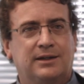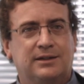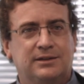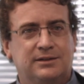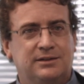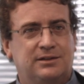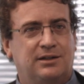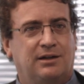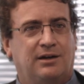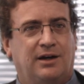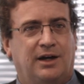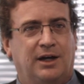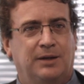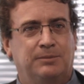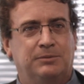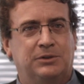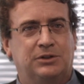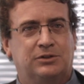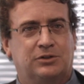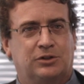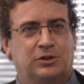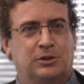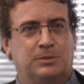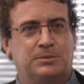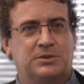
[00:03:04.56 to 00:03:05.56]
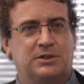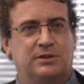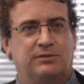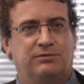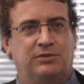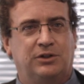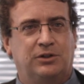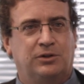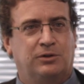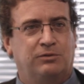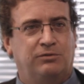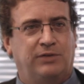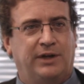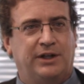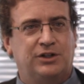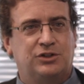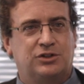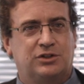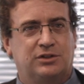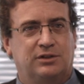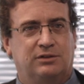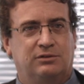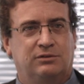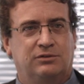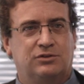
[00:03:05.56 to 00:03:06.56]
in time in terms of
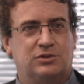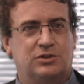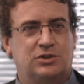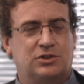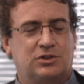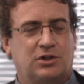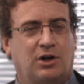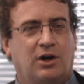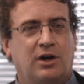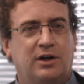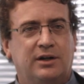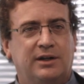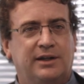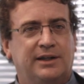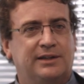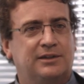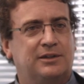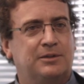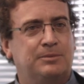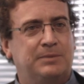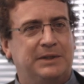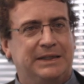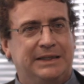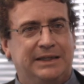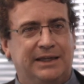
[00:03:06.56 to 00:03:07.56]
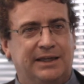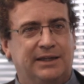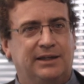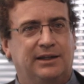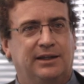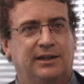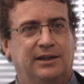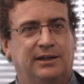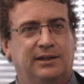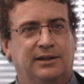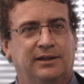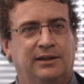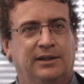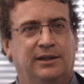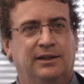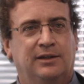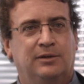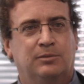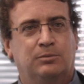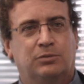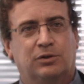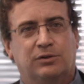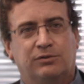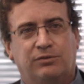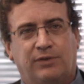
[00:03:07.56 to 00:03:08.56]
intervention, start at the beginning,
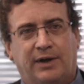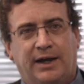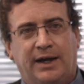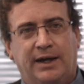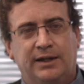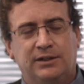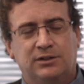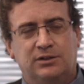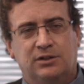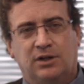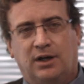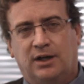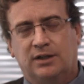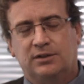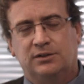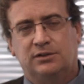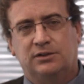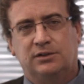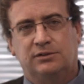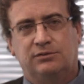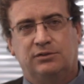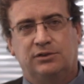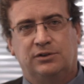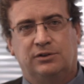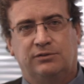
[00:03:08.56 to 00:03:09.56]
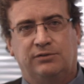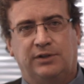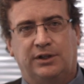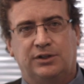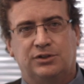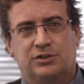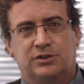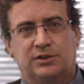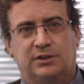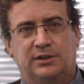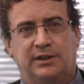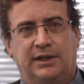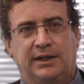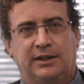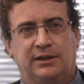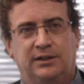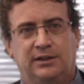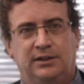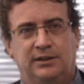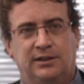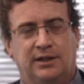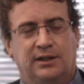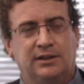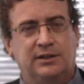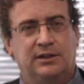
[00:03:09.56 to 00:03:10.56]
provide cognitive intervention at a
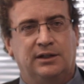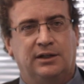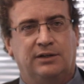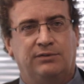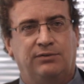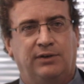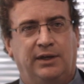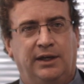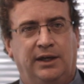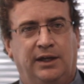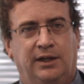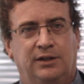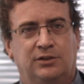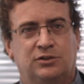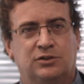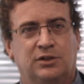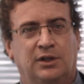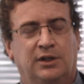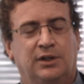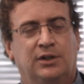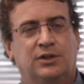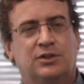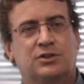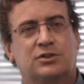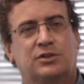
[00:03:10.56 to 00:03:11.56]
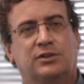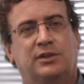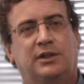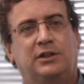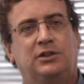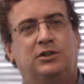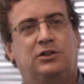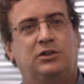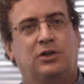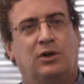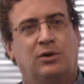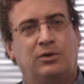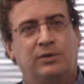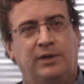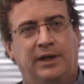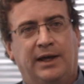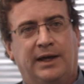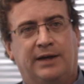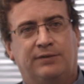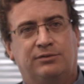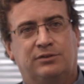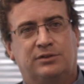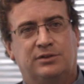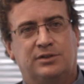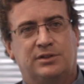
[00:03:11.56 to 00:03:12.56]
young enough age so they don't
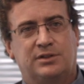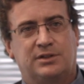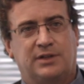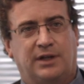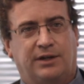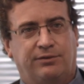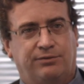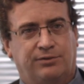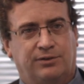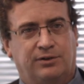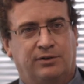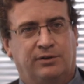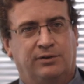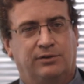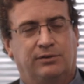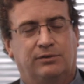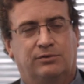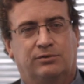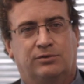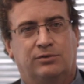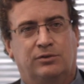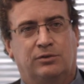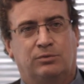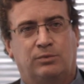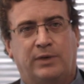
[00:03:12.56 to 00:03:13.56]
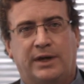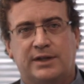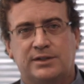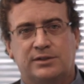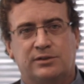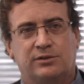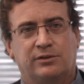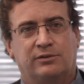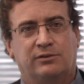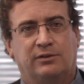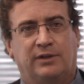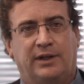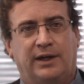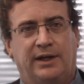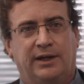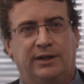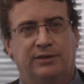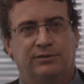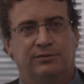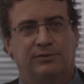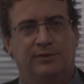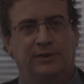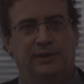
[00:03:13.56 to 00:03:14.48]
have to suffer through the rest of their life.